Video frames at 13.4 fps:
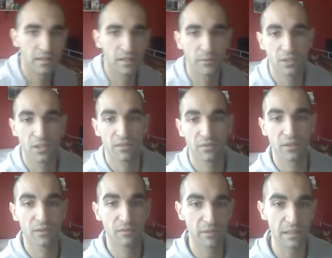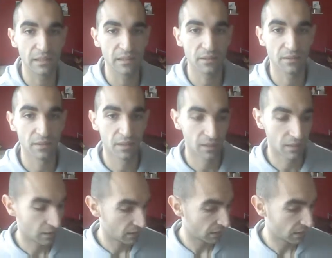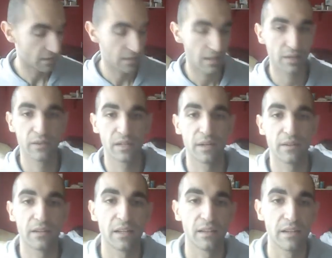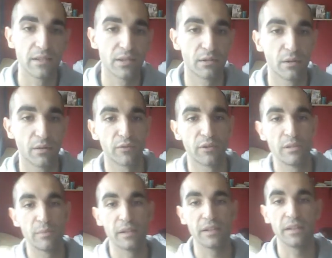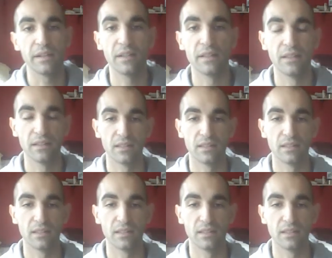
thing which I find really good is that every now and again they just throw a freebie in there.